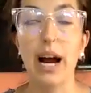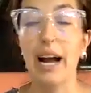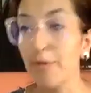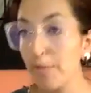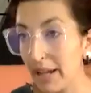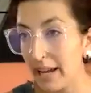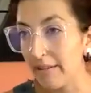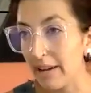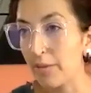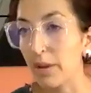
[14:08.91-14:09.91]
I've been
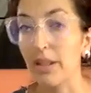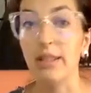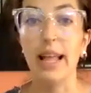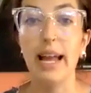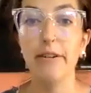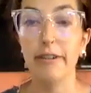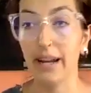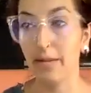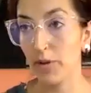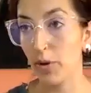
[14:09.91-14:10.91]
playing around with
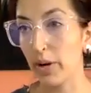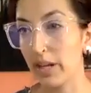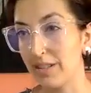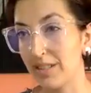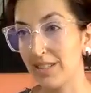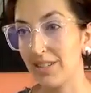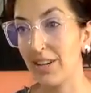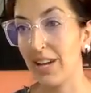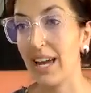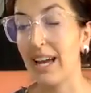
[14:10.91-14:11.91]
layering oils,
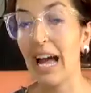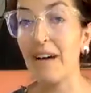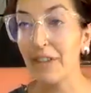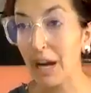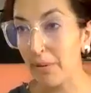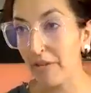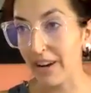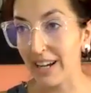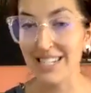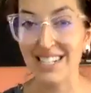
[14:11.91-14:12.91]
okay? I have a couple
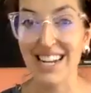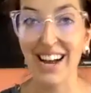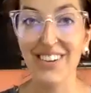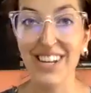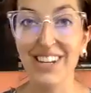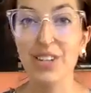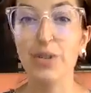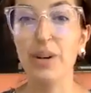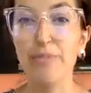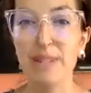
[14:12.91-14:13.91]
friends in town here
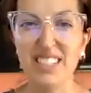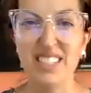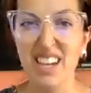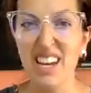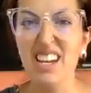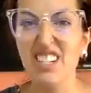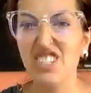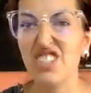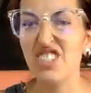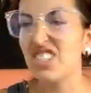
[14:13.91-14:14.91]
who have been
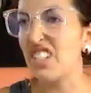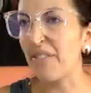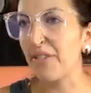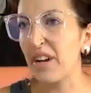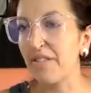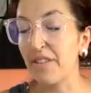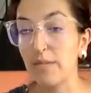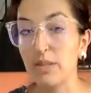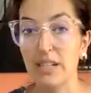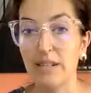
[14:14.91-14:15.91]
suffering
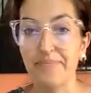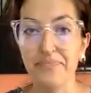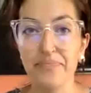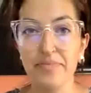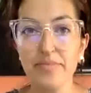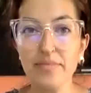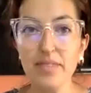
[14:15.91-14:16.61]
from some